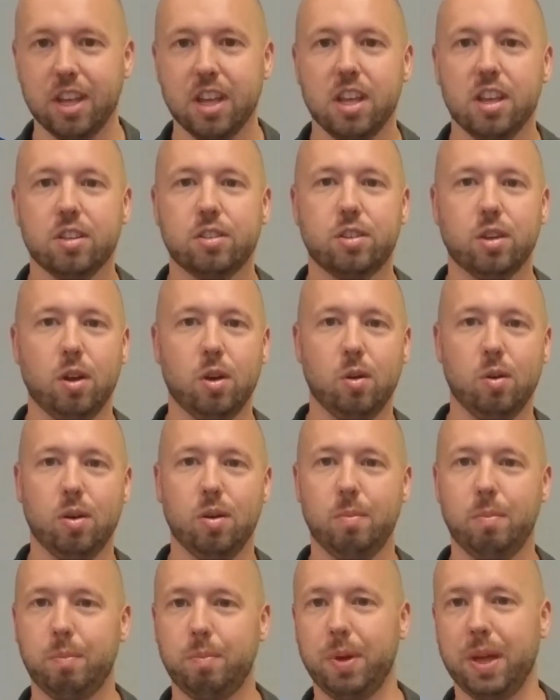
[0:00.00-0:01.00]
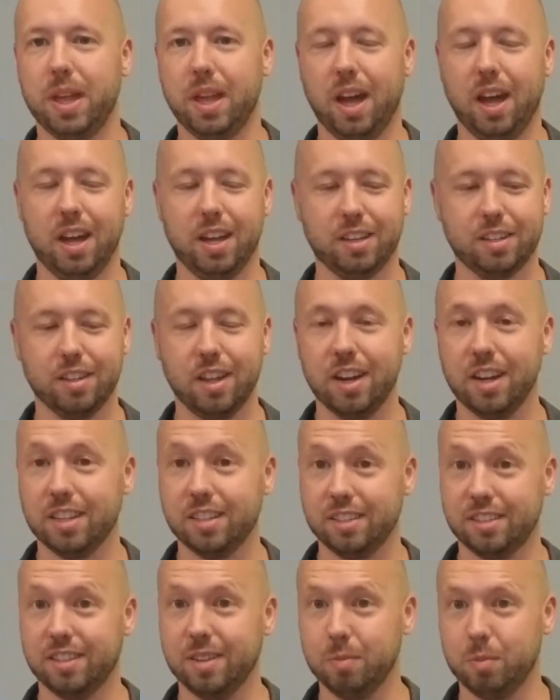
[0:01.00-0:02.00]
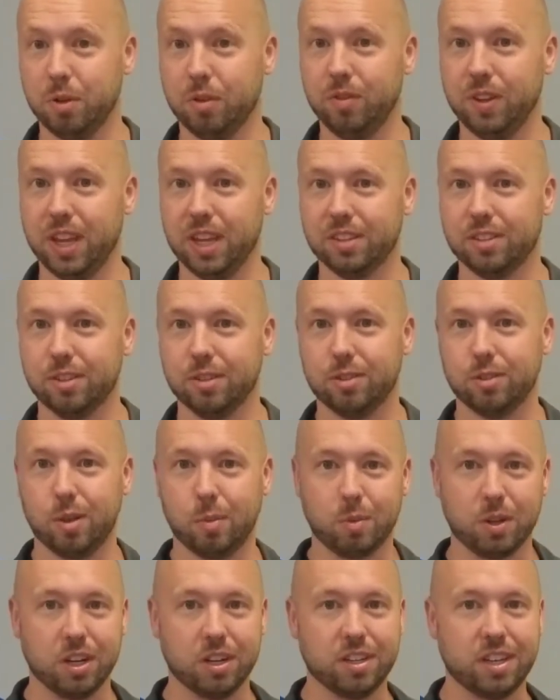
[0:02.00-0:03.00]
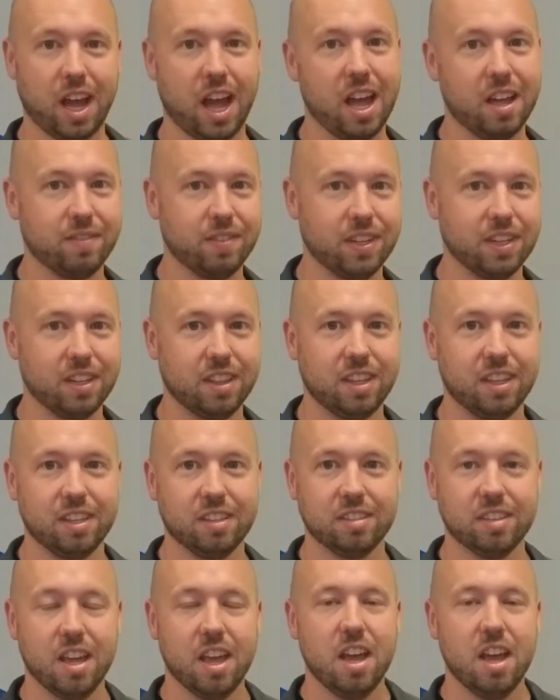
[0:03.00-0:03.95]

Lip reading: So it's not as simple of an answer, so I'm going to dive into these.